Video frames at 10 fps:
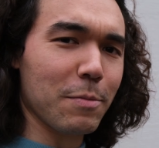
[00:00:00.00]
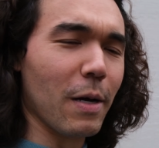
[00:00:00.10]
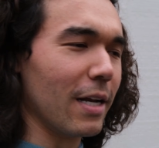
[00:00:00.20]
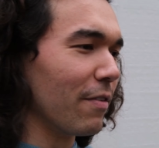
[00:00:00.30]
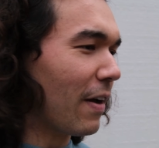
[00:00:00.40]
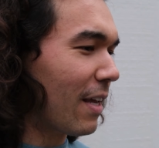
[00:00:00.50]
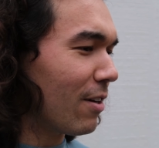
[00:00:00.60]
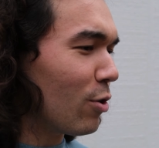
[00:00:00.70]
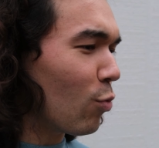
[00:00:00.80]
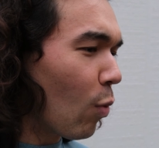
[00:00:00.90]
But if I can
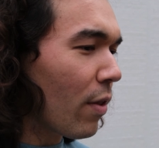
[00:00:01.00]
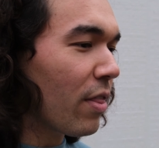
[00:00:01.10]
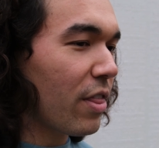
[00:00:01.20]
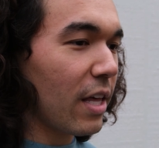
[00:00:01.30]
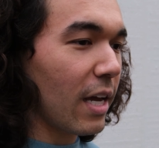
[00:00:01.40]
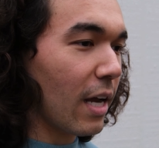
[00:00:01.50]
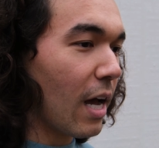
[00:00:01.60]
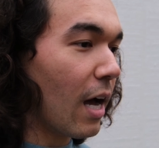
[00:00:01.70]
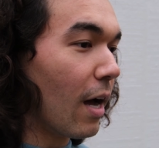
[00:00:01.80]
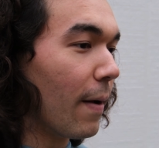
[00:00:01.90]
do one thing,
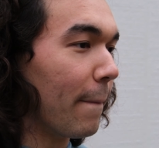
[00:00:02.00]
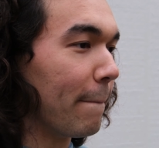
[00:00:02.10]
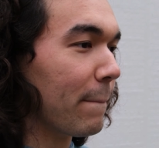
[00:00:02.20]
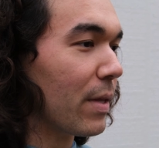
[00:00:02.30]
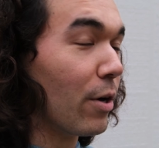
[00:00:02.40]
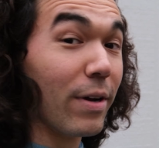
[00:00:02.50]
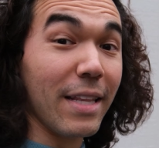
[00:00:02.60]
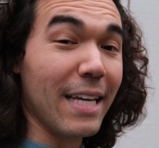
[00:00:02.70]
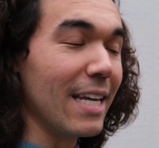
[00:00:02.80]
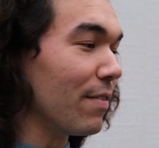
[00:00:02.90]
in
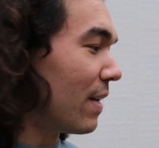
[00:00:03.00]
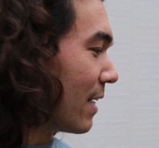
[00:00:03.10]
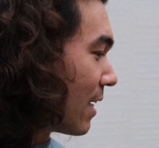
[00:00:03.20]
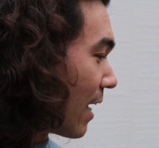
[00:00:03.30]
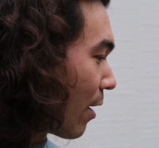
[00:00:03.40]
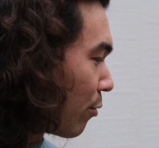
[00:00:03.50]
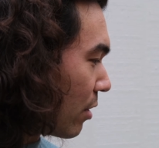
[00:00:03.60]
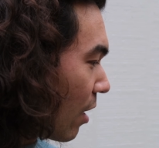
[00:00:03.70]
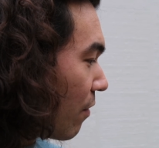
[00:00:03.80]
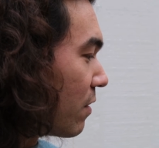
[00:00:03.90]
the evening today, I would
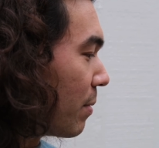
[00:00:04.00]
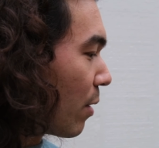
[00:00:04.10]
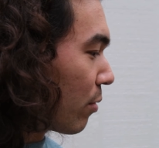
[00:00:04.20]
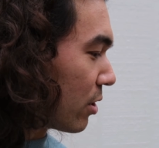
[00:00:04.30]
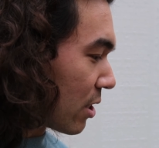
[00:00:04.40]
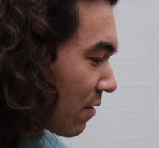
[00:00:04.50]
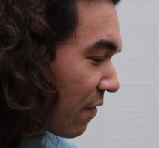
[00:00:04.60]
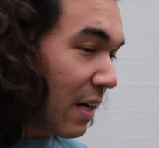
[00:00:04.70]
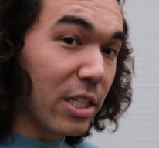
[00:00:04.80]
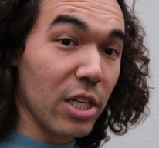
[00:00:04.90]
love to be able to just
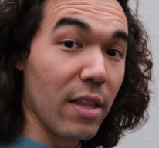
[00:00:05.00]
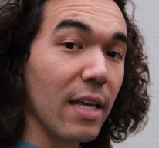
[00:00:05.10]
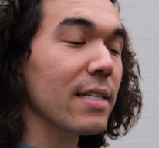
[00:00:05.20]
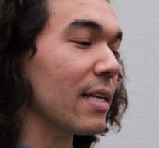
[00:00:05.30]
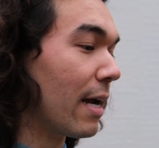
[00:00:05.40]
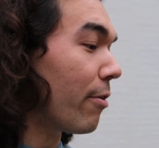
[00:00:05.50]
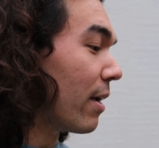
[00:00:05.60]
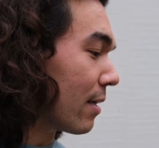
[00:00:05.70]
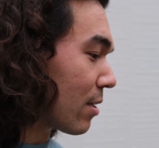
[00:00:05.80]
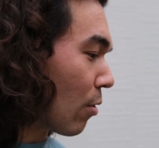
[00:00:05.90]
finish this
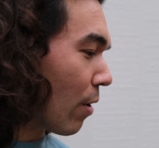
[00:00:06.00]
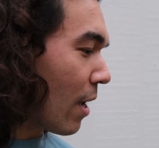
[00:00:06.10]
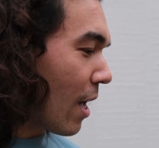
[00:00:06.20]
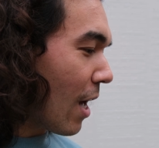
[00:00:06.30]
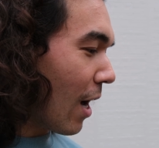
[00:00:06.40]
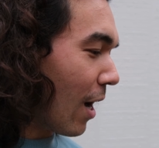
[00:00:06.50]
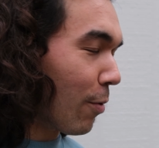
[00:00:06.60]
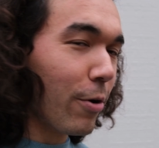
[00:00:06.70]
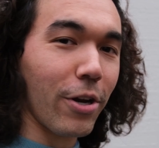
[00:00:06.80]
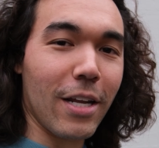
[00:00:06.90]
area. So
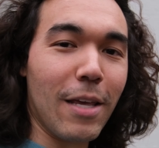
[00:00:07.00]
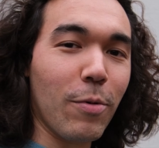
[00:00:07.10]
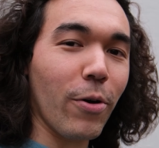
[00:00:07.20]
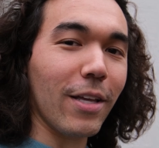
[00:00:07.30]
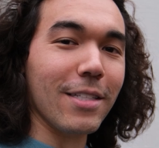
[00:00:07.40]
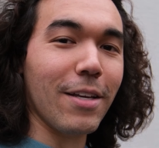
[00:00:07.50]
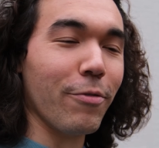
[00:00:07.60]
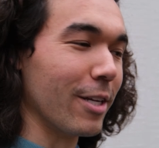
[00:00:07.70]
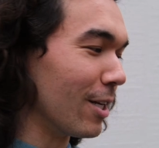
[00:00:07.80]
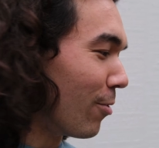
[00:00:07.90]
we're going to keep going and see if
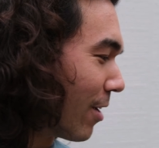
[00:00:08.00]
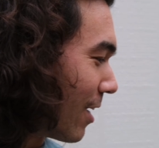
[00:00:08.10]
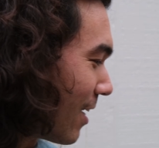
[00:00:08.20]
we can do it.